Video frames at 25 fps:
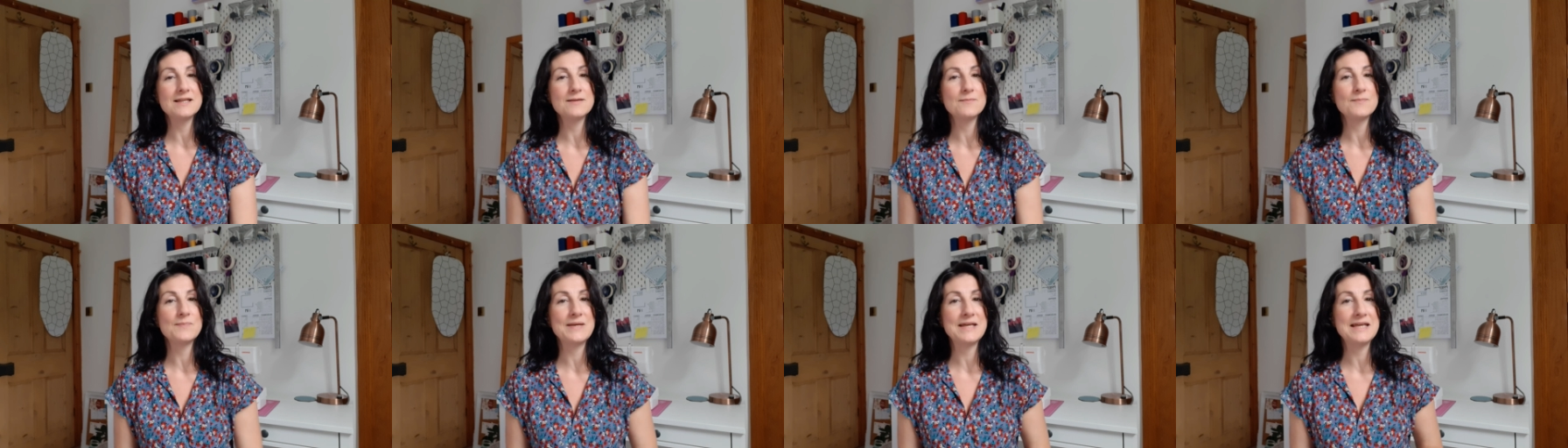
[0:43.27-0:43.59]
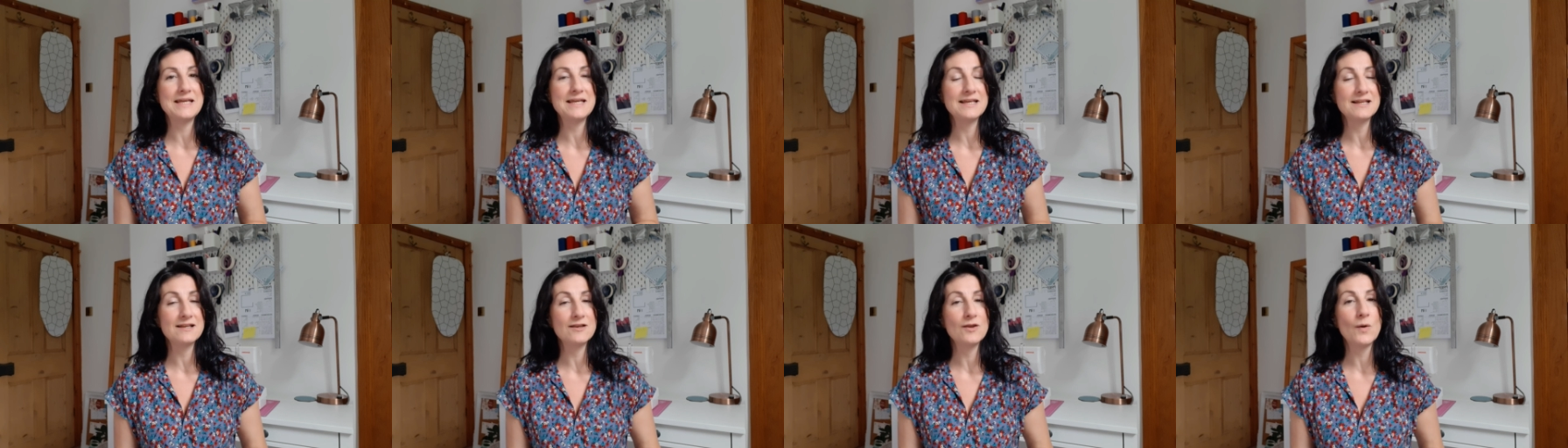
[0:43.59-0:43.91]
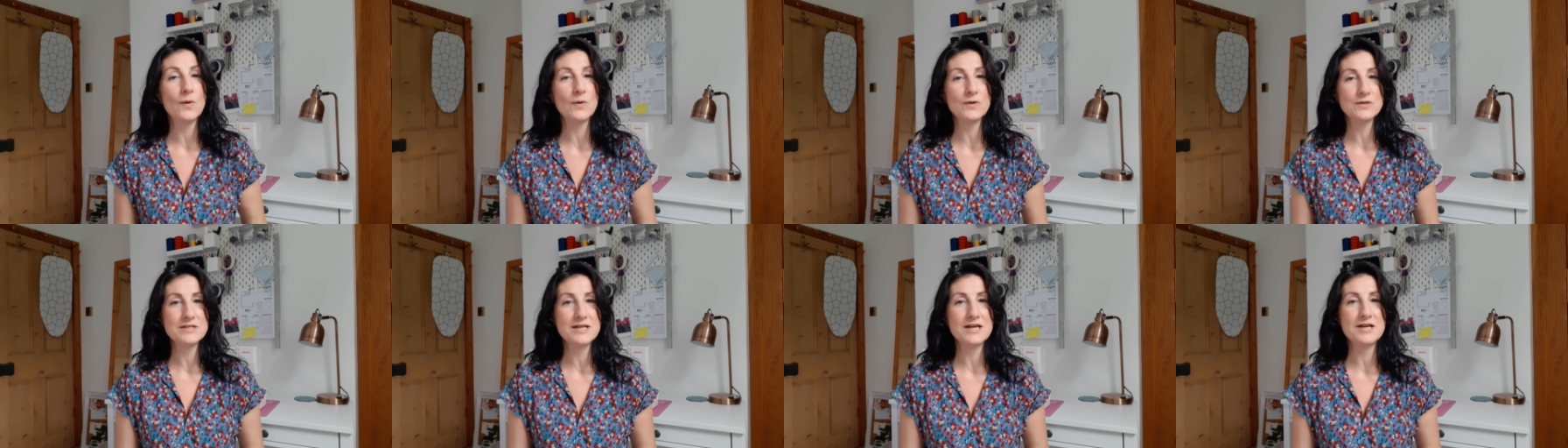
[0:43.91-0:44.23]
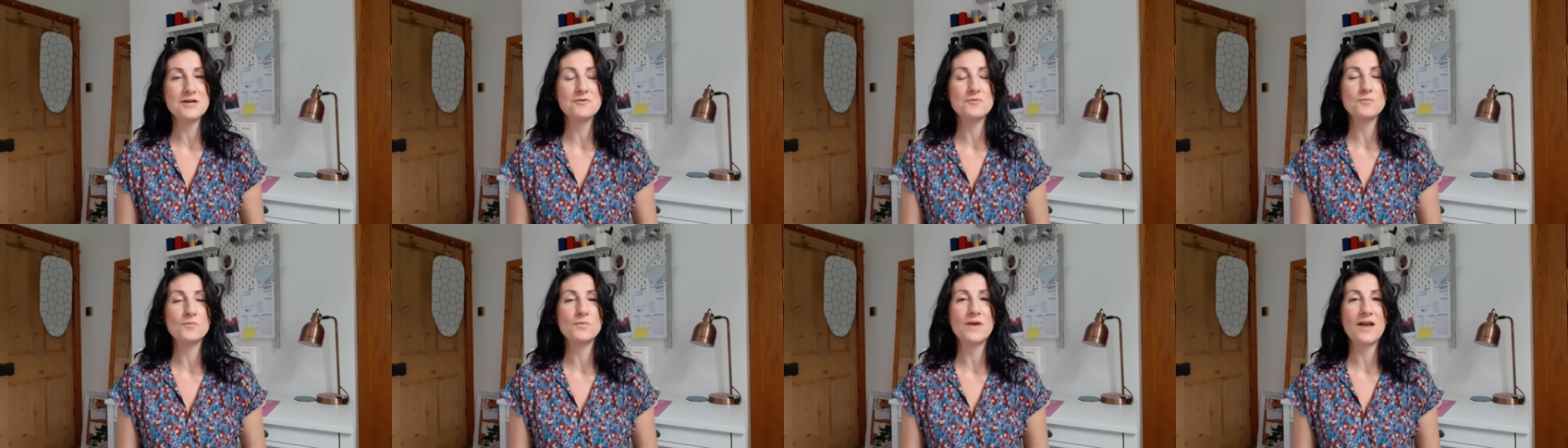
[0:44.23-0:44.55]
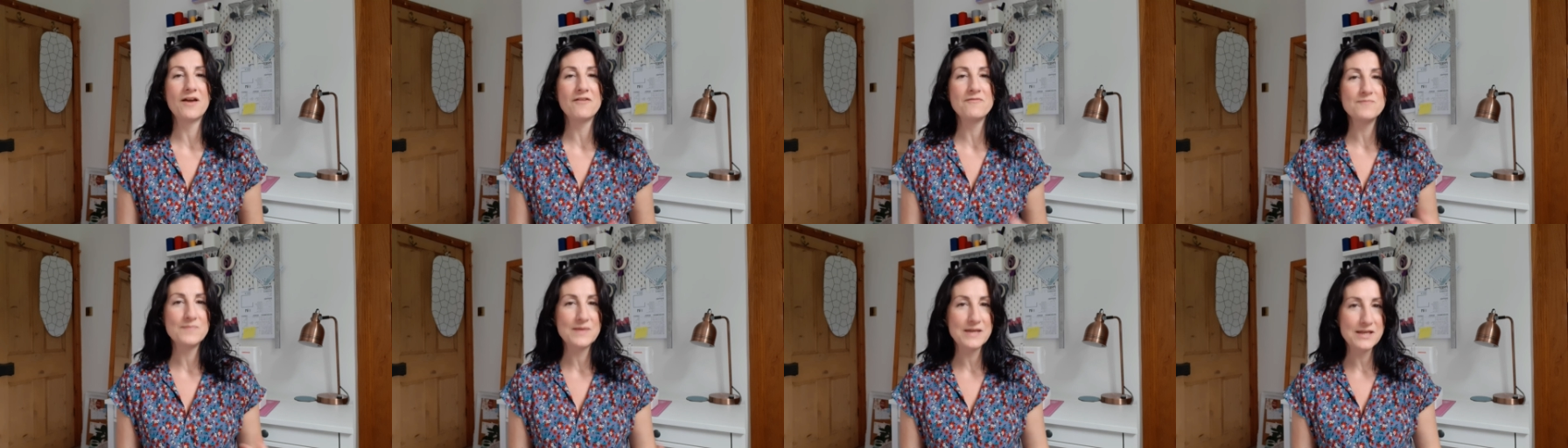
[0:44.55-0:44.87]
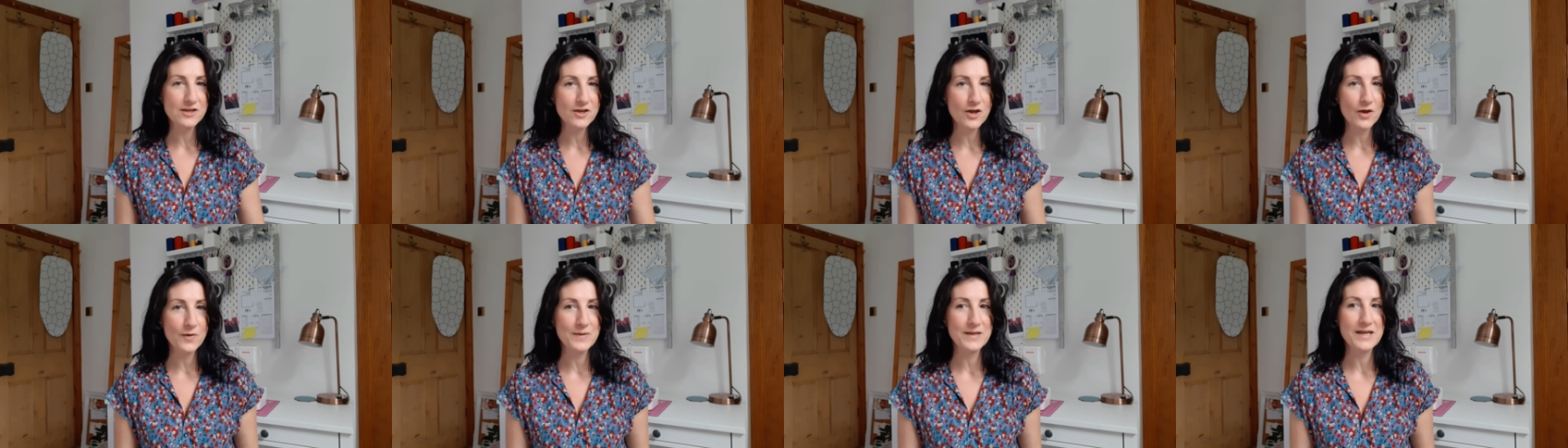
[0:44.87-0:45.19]
being in lockdown, we haven't been
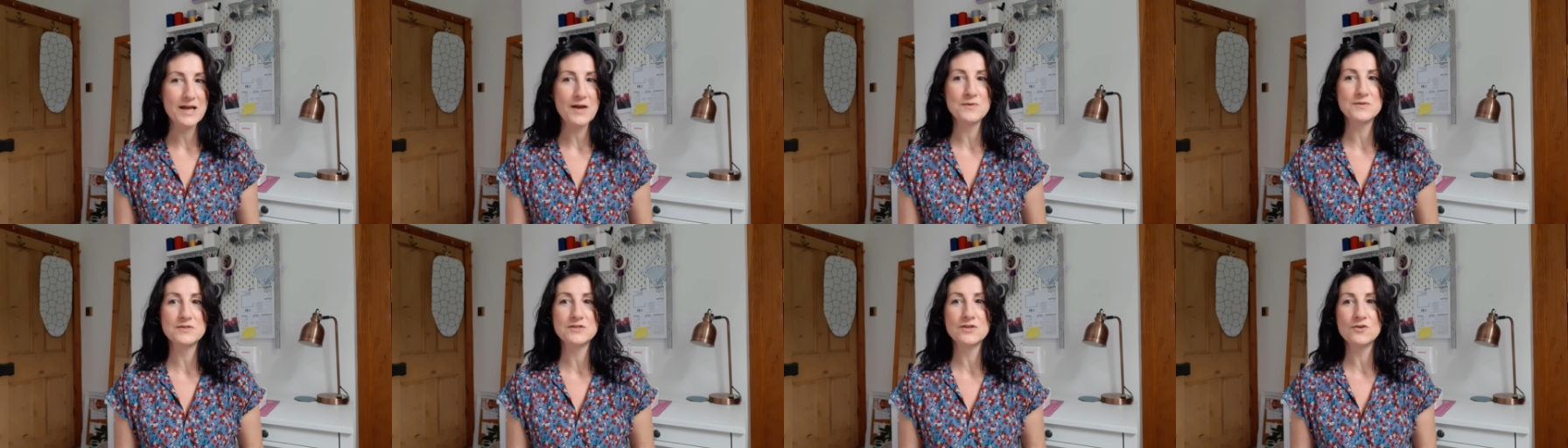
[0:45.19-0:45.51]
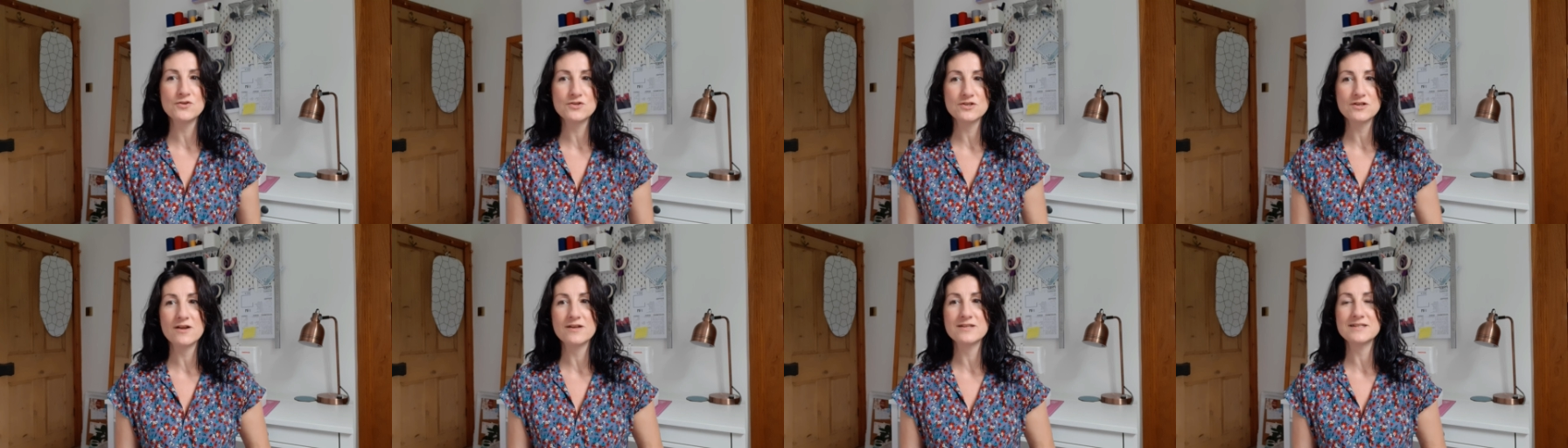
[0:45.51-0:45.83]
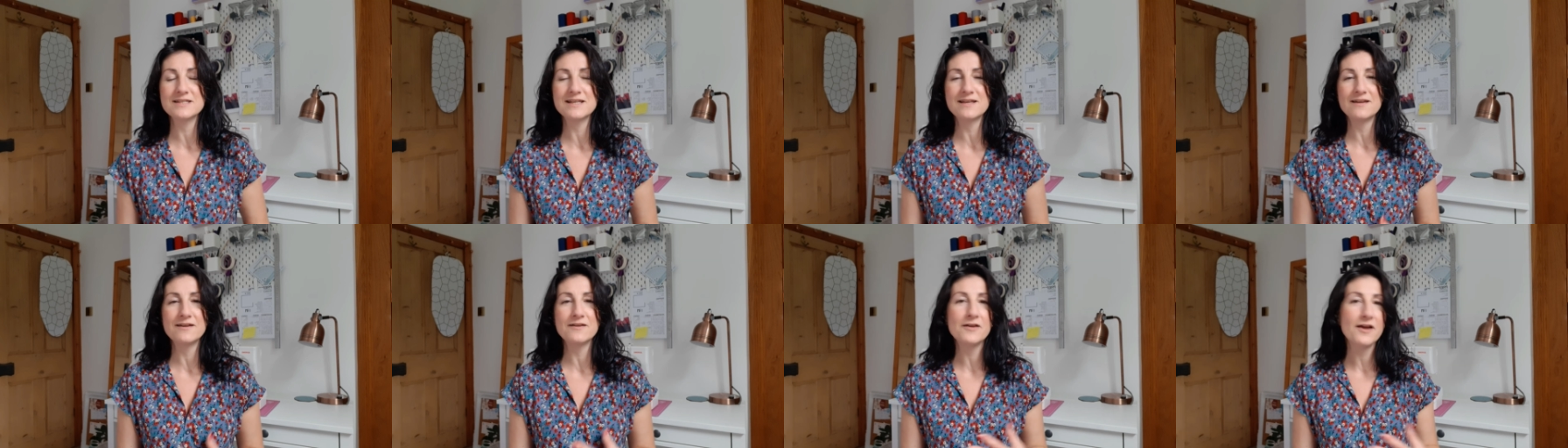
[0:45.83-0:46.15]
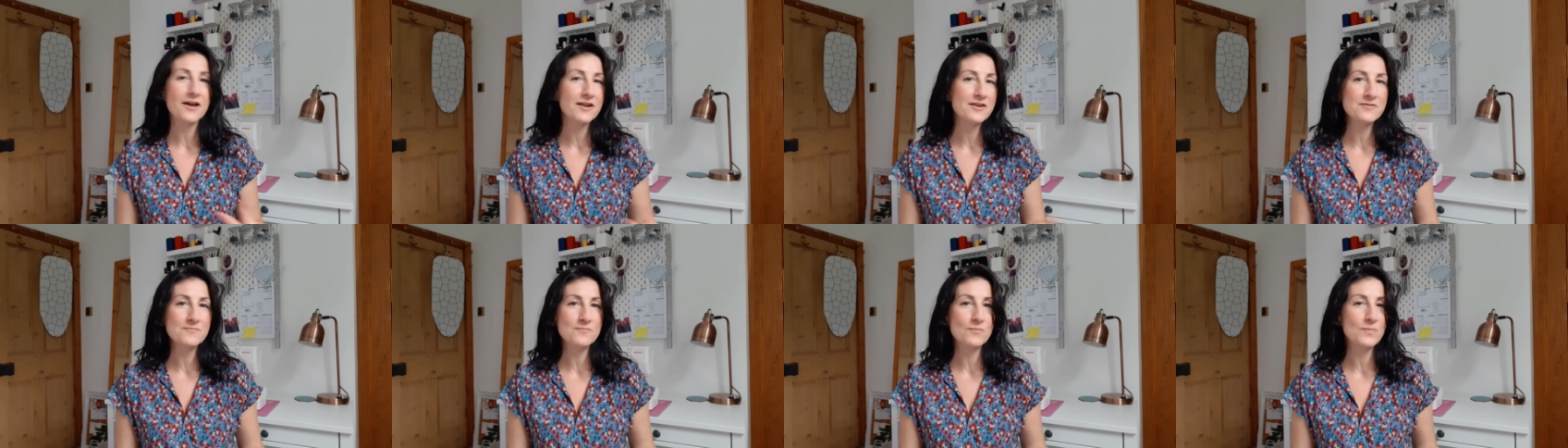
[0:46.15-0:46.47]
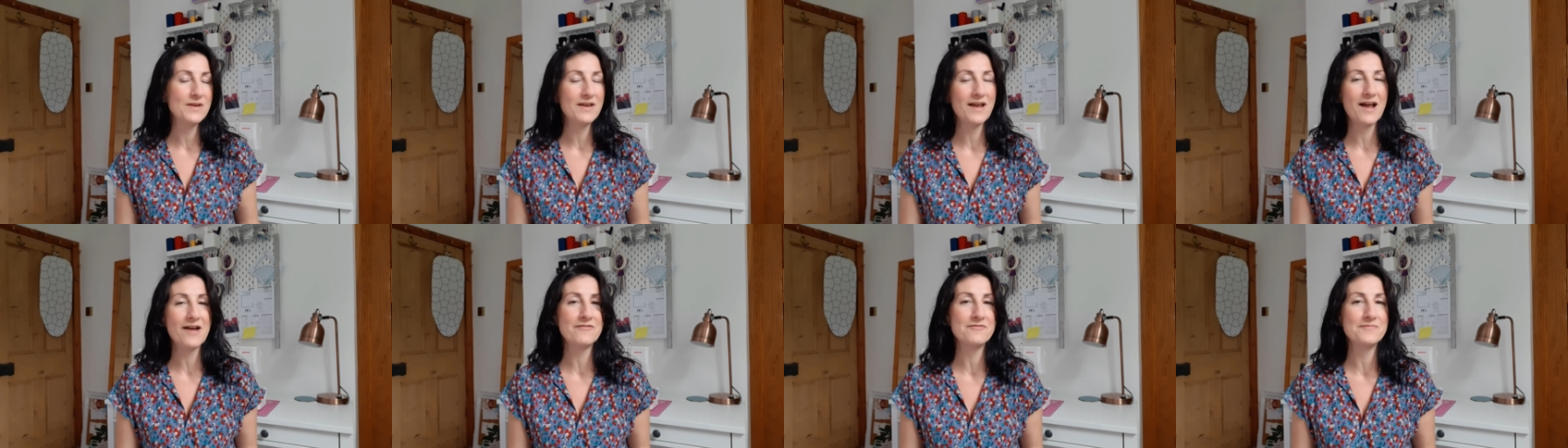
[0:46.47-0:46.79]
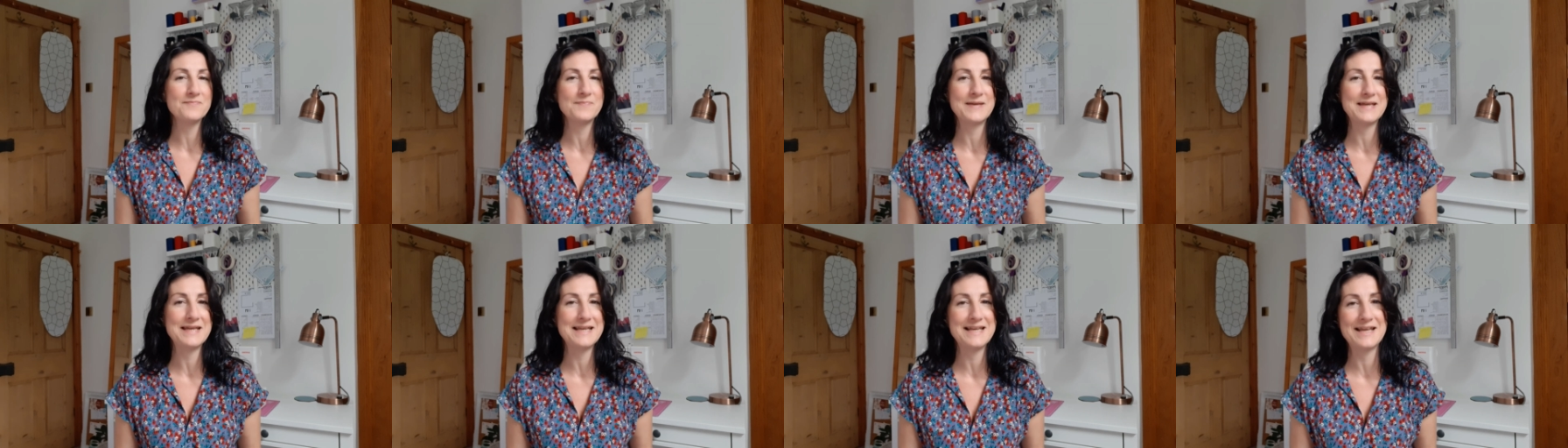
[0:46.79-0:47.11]
going out socialising and we
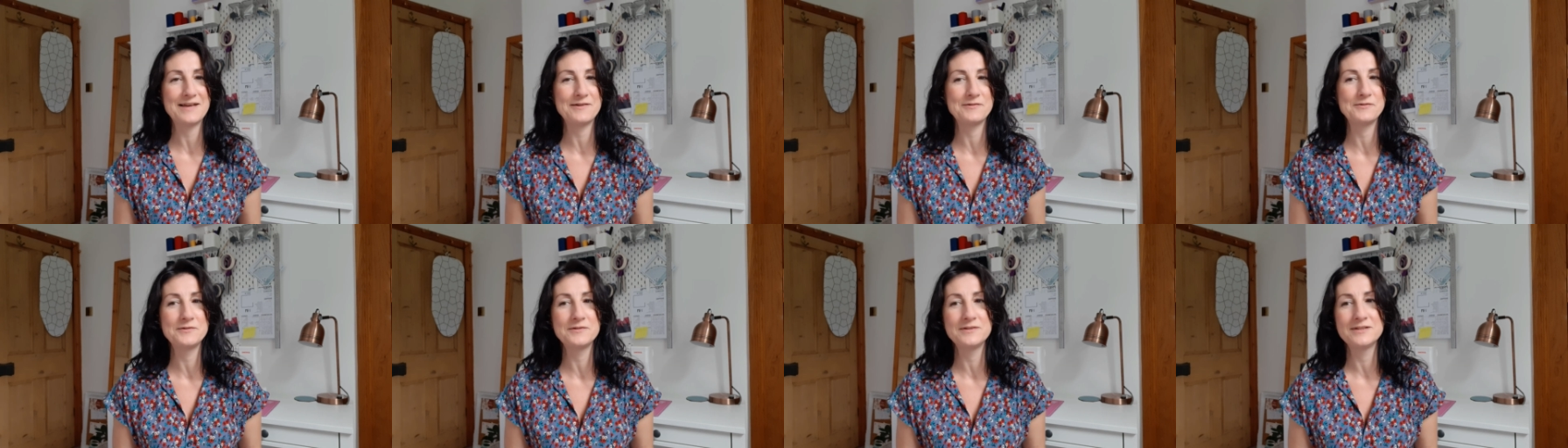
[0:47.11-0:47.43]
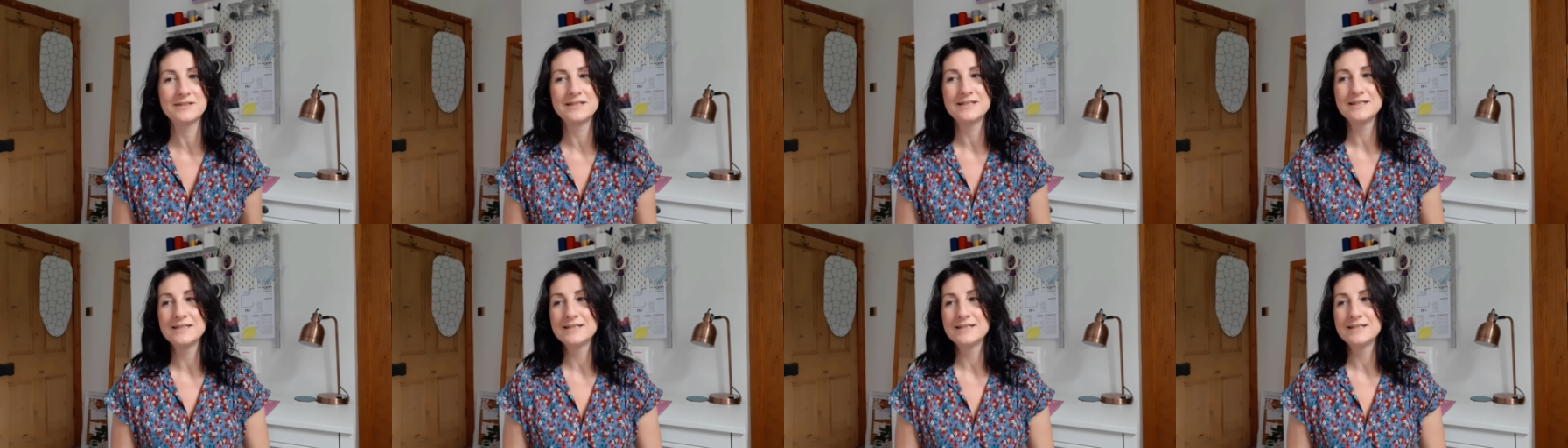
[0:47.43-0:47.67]
haven't been ill.